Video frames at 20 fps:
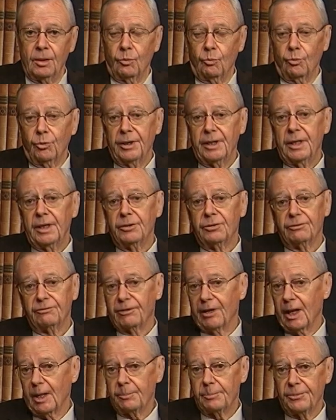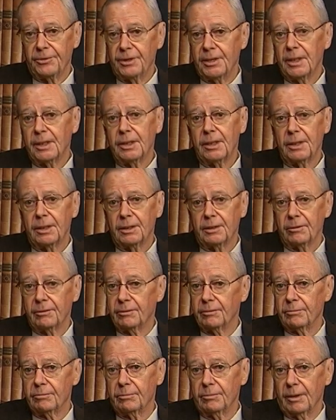We develop then
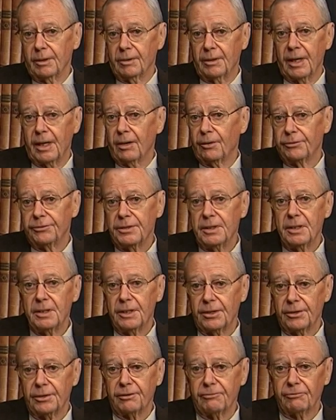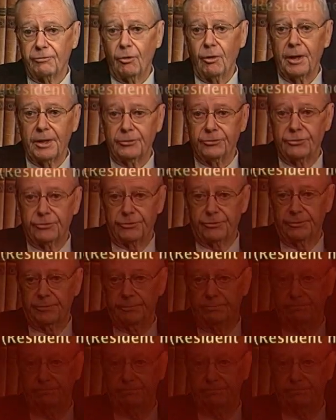a healthy inner voice.